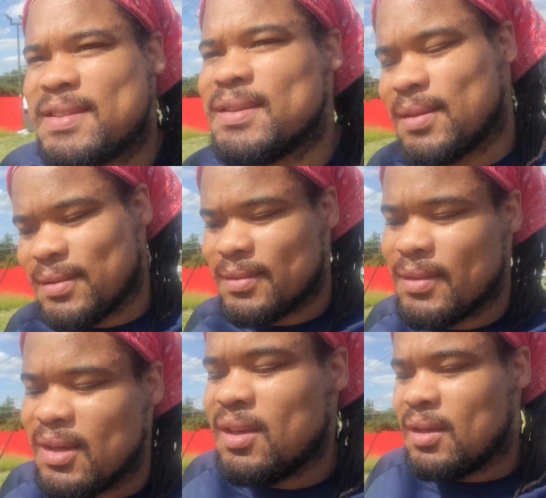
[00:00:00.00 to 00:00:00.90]
to
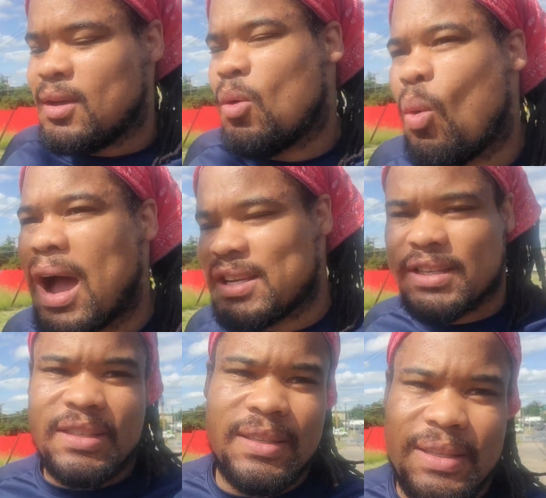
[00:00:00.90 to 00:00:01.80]

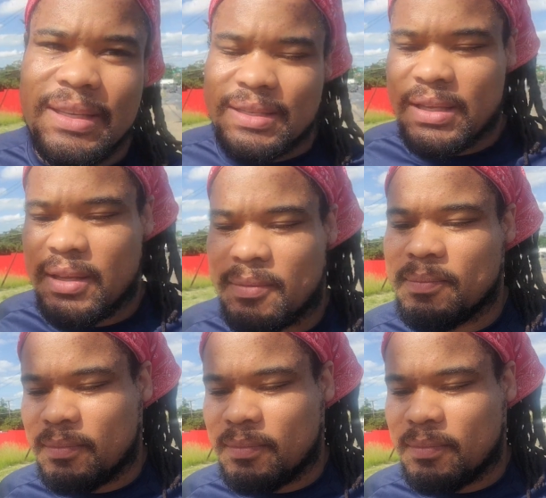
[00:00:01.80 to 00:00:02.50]
Washington, D.C.